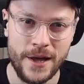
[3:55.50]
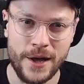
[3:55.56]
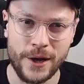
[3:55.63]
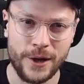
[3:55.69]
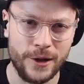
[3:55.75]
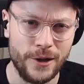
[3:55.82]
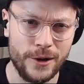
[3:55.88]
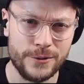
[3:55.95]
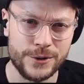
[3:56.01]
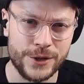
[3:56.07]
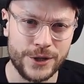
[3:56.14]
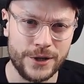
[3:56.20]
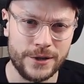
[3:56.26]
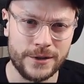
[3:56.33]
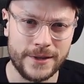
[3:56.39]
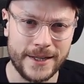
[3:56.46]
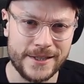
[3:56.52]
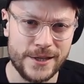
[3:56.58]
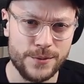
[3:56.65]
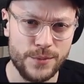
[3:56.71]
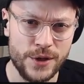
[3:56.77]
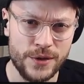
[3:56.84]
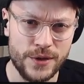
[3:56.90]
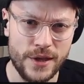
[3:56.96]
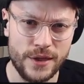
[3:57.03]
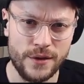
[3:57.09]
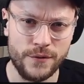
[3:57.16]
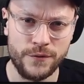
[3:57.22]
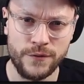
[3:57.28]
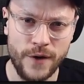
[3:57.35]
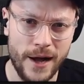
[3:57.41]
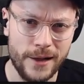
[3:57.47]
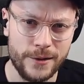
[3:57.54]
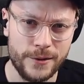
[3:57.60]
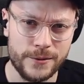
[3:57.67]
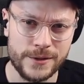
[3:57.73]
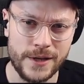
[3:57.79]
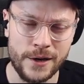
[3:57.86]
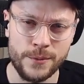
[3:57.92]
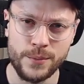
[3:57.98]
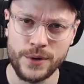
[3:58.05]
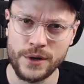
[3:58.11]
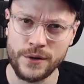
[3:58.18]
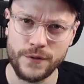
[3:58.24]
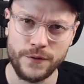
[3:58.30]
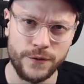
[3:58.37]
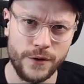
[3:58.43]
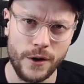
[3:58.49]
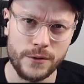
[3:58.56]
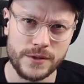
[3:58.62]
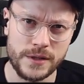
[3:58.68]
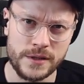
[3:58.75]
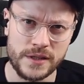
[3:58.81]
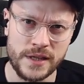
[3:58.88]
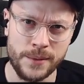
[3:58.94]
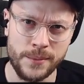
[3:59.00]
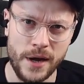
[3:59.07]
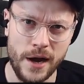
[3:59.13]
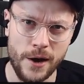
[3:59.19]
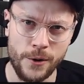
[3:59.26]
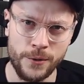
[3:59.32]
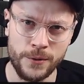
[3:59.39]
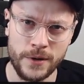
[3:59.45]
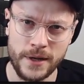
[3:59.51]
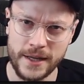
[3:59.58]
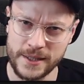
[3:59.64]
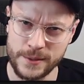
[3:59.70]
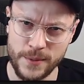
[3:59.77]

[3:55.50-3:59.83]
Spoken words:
closure doesn't mean that the values are being frozen somehow, as